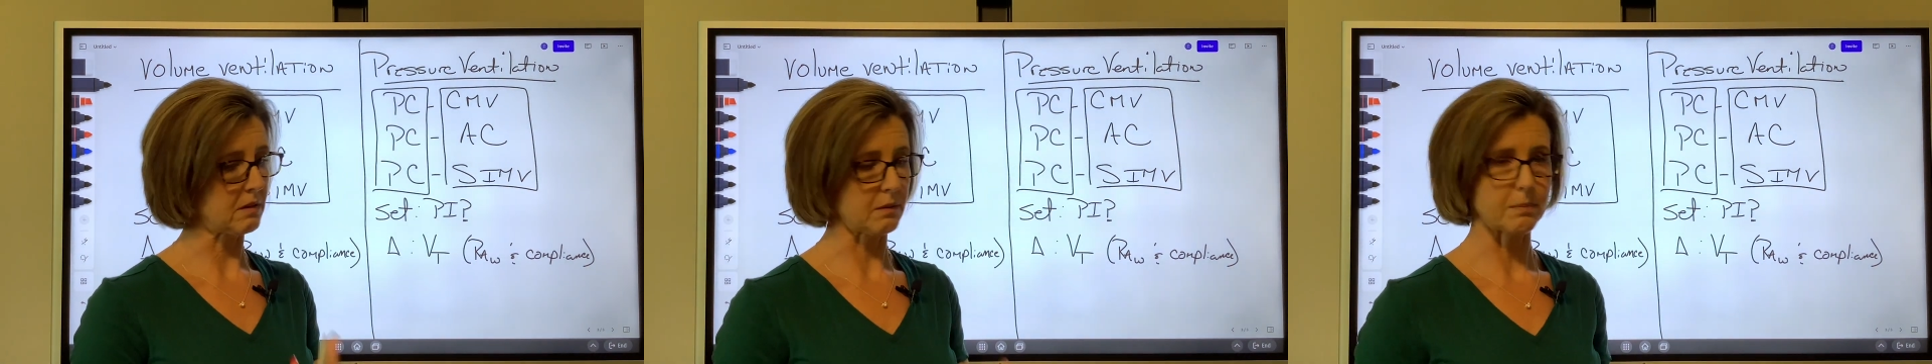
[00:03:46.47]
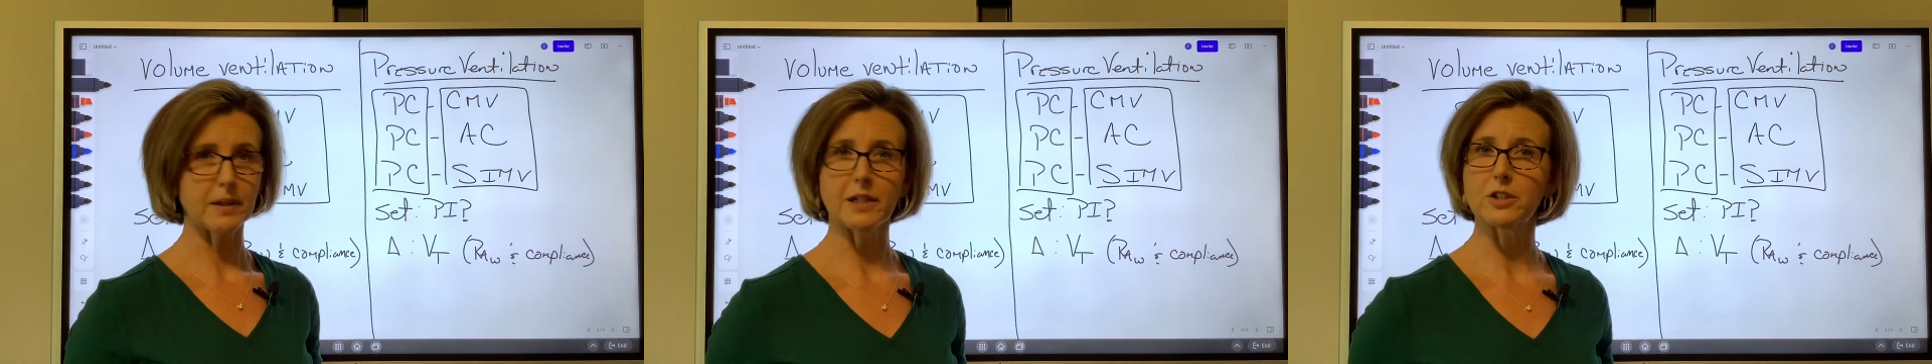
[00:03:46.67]

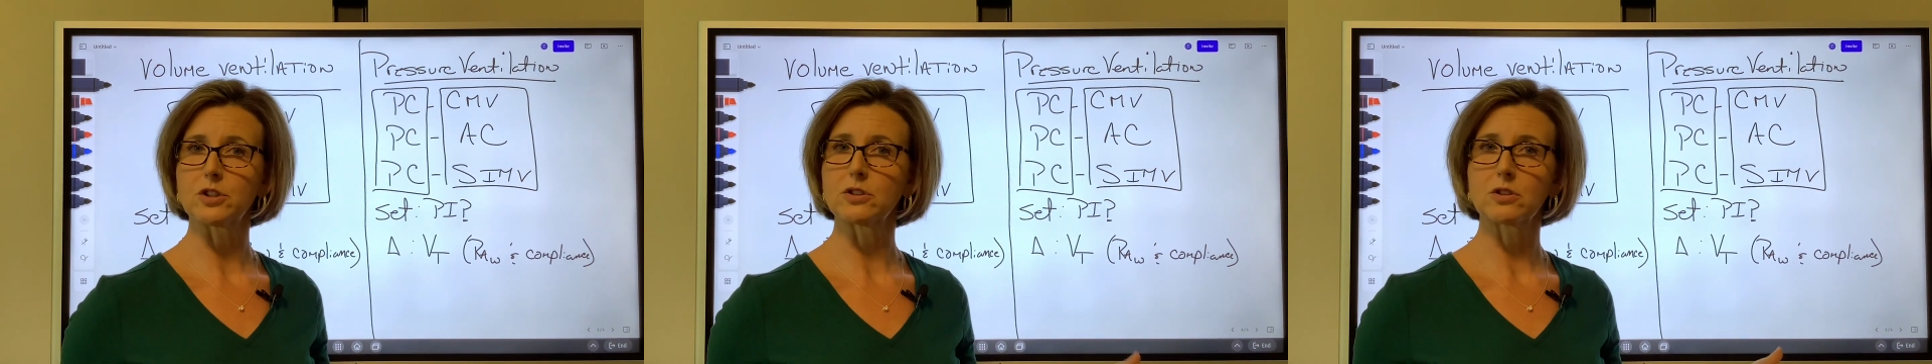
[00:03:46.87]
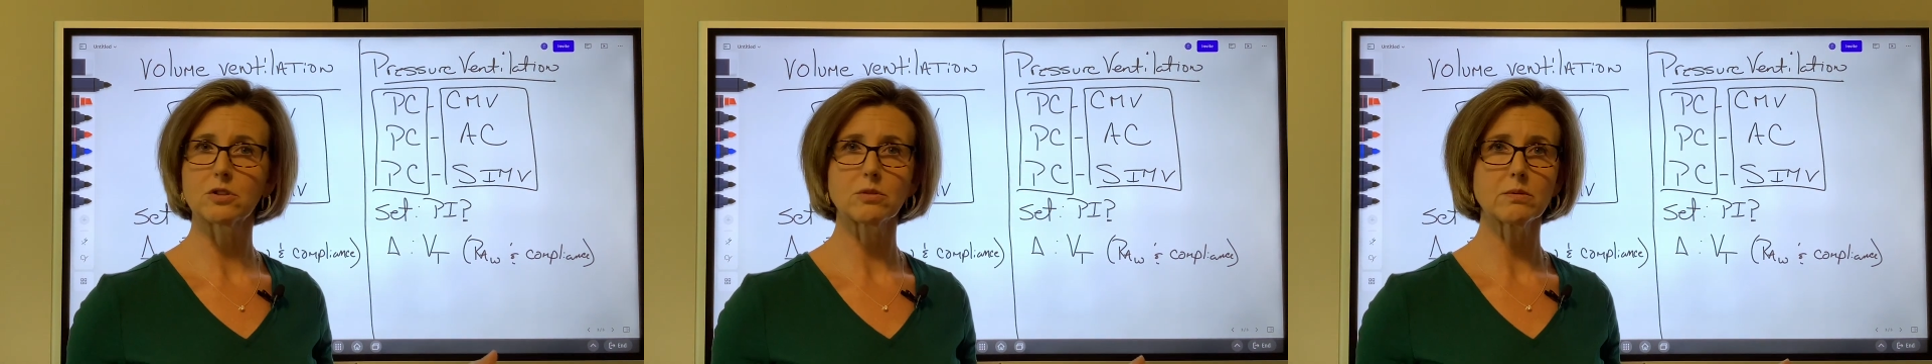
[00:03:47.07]
The
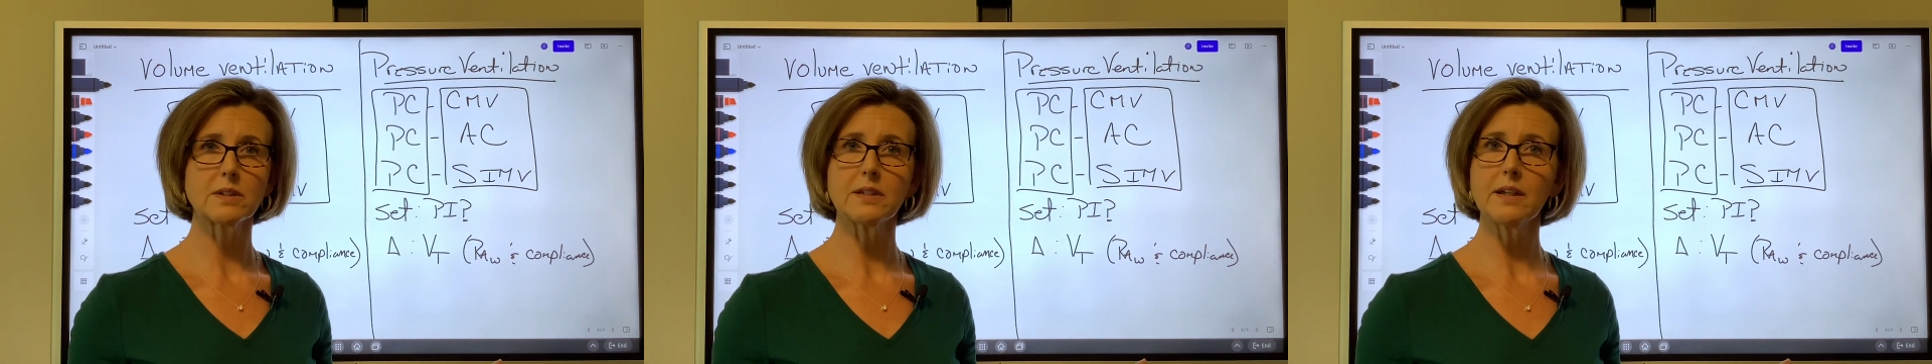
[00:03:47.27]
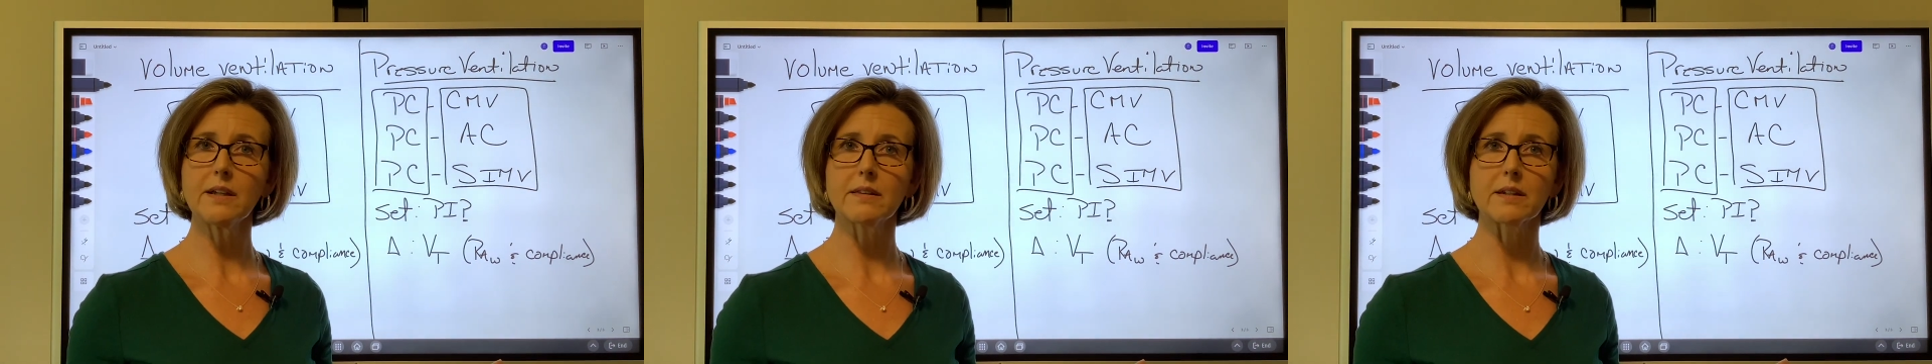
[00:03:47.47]
patient's
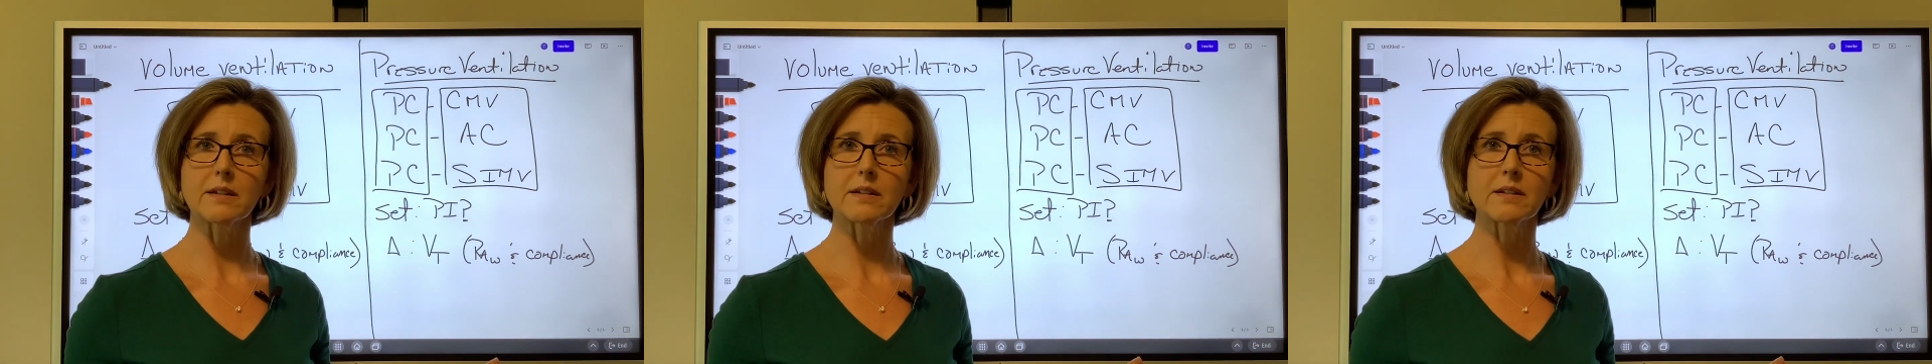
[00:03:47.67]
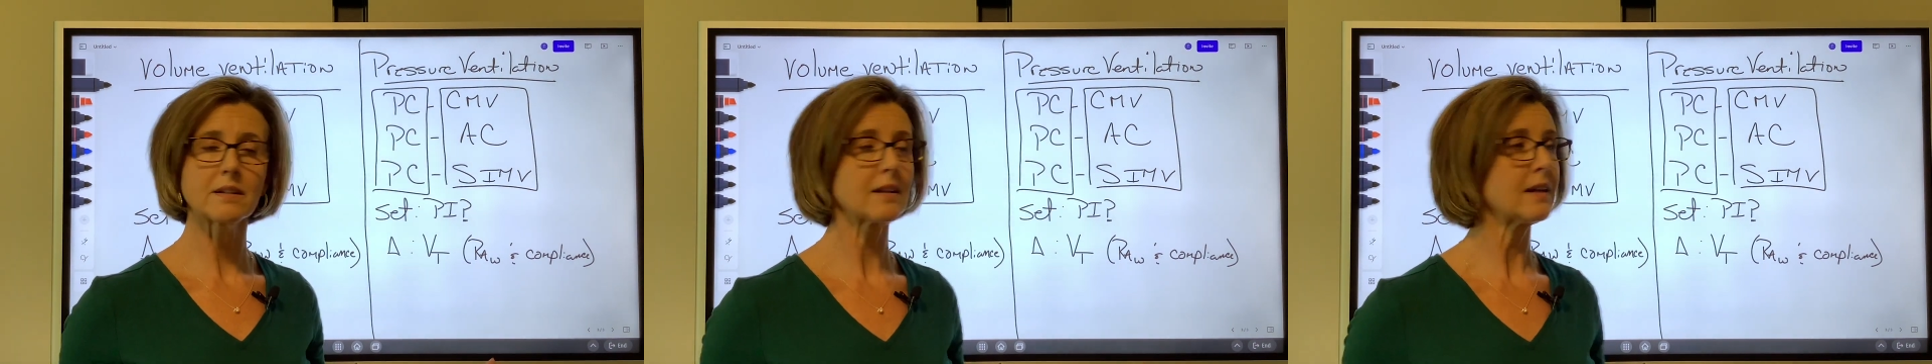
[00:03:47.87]
doing nothing.